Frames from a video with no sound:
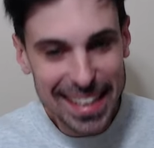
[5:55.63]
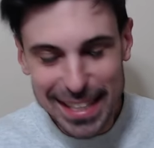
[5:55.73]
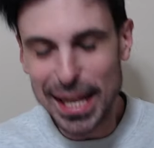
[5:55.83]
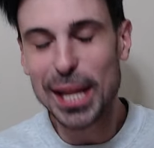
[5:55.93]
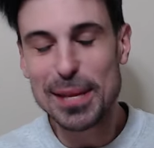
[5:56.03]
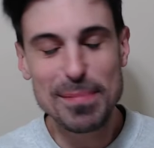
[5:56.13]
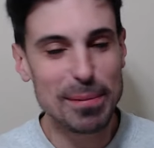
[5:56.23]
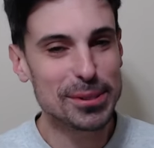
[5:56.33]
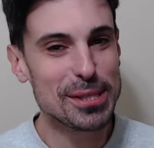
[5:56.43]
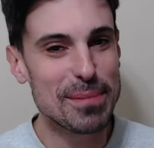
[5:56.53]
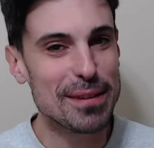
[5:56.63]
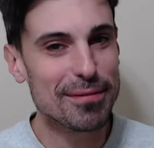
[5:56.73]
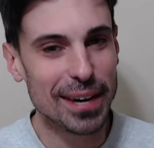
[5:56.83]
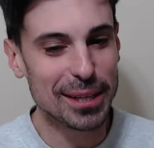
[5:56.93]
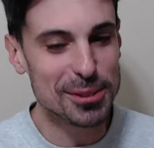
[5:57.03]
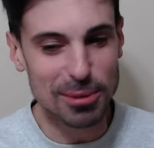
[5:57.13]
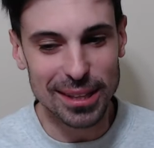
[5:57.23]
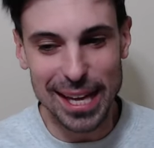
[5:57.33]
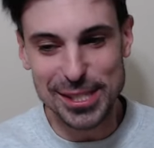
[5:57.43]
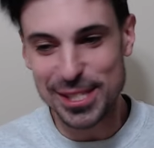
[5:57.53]
None of the people she beat in finals were
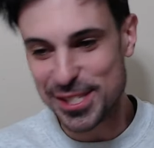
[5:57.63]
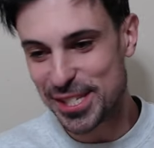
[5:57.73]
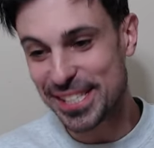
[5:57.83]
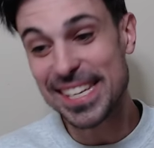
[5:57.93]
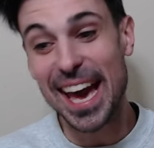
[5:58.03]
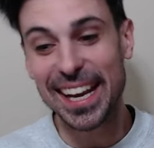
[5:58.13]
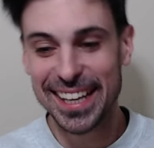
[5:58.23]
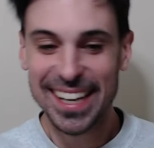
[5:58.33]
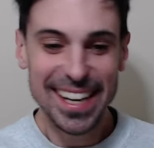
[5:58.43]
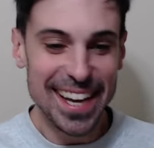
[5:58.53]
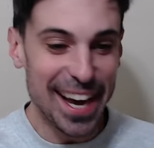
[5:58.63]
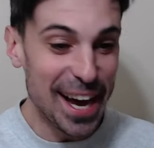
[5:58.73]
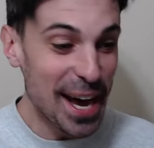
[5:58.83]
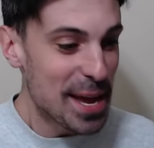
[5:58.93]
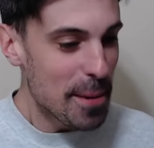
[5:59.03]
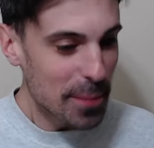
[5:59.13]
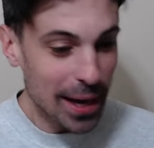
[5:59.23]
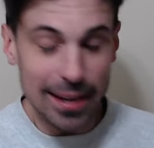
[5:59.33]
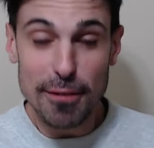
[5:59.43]
legends just yet. Uh, but